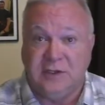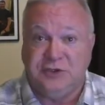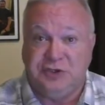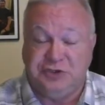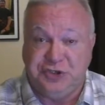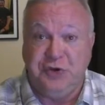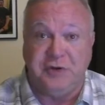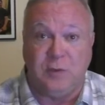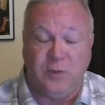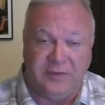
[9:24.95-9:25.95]
to
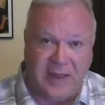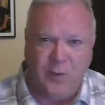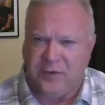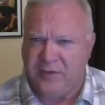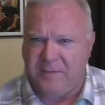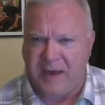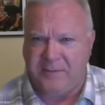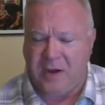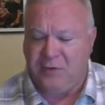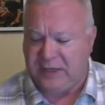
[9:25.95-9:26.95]
Judah when they were in the
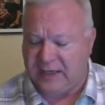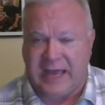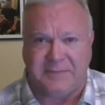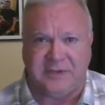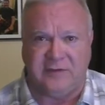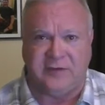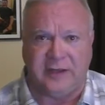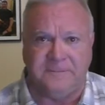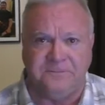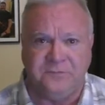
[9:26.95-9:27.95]
Babylonian captivity.